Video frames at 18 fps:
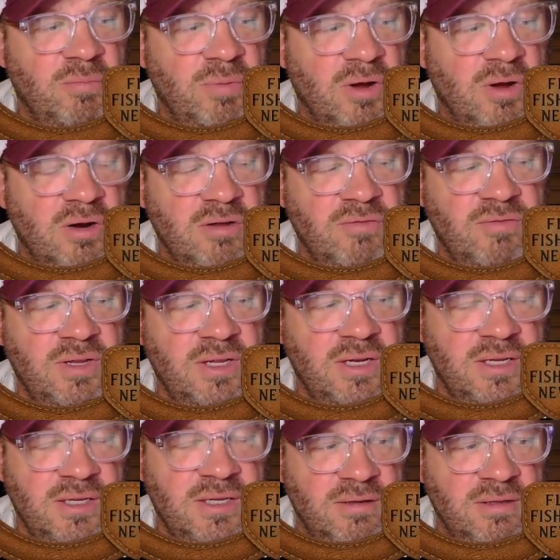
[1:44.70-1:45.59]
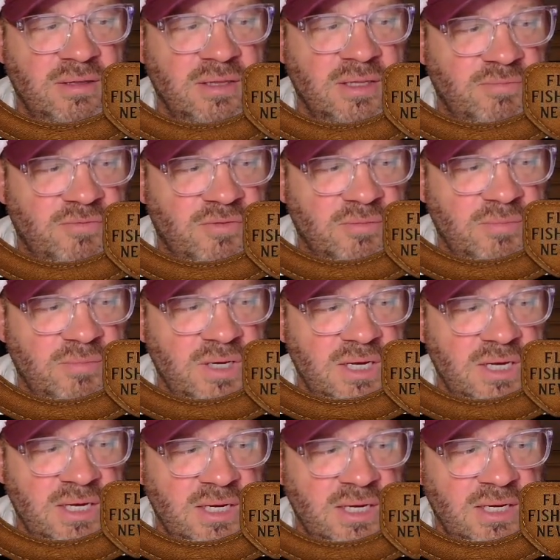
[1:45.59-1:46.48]
Part of it, at least for
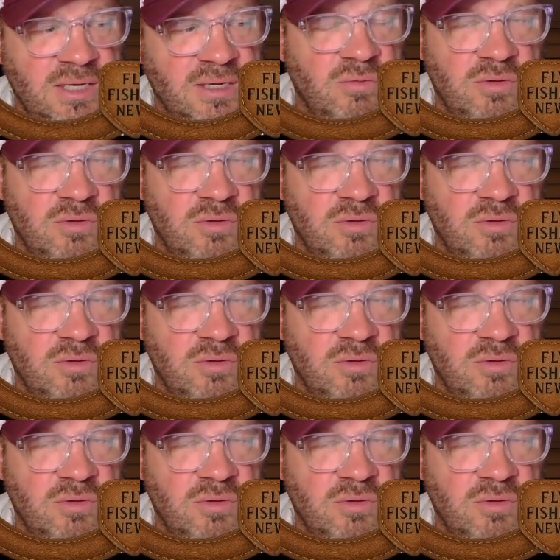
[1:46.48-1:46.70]
me,